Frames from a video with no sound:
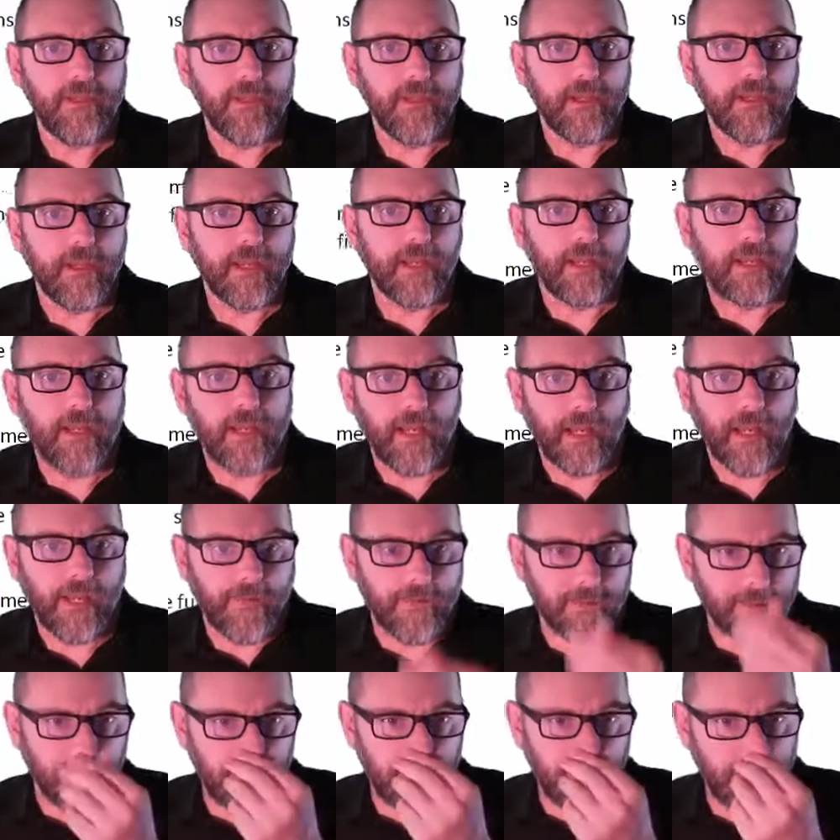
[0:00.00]
I
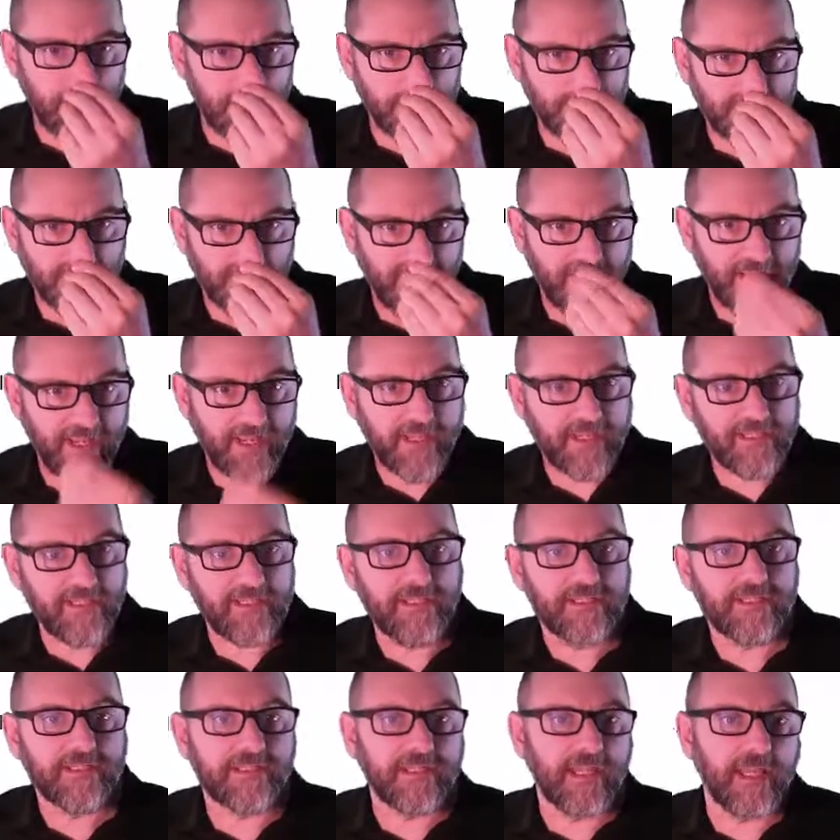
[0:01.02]
would like you to try at
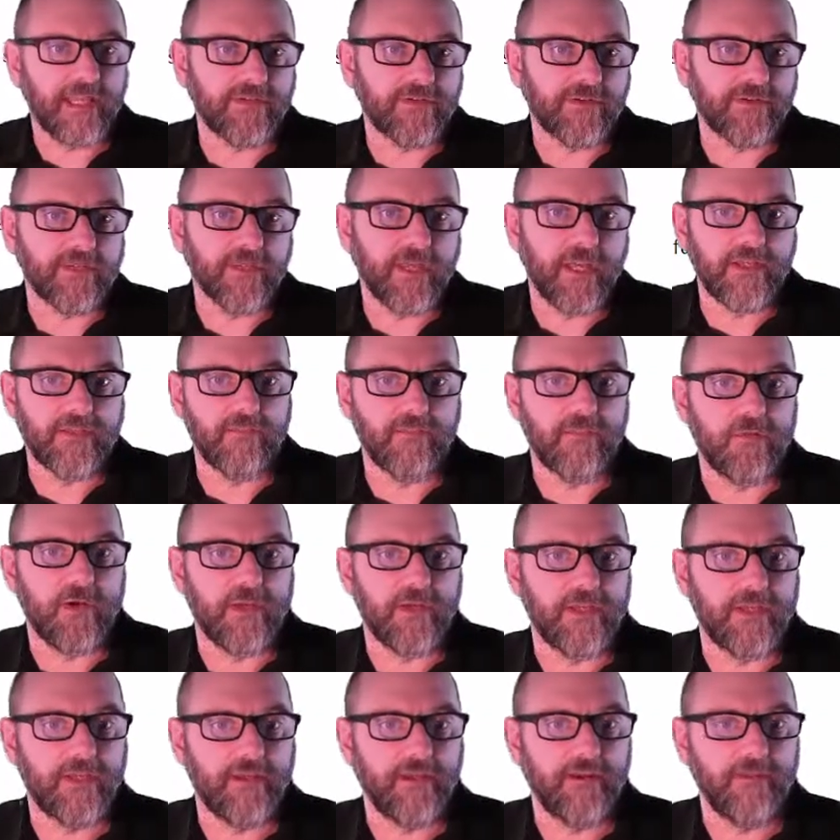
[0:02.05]
least exercise
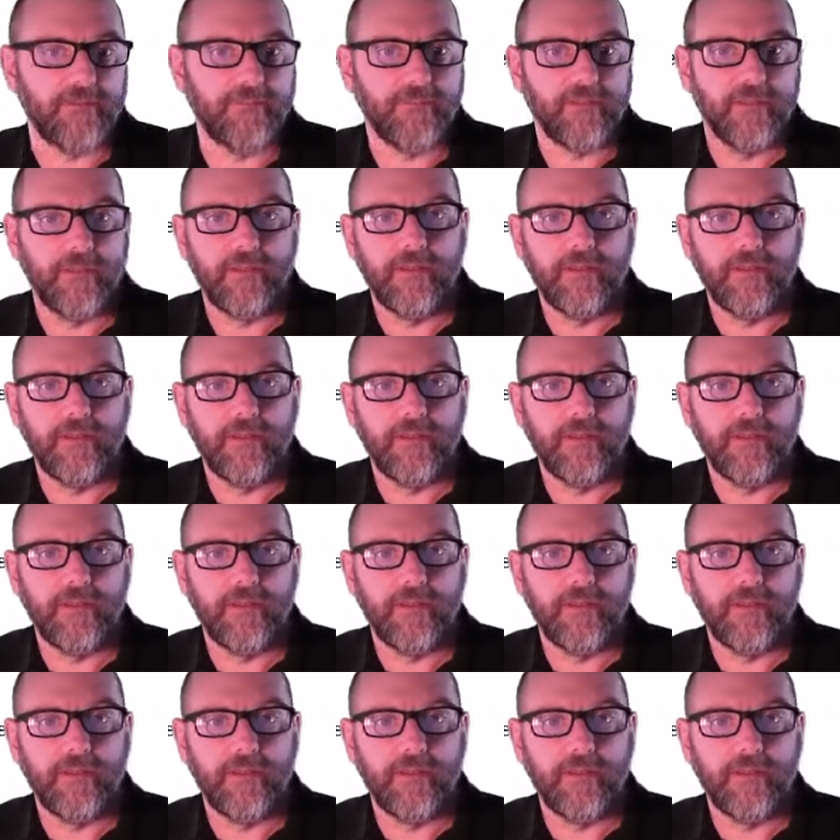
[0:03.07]
1 here.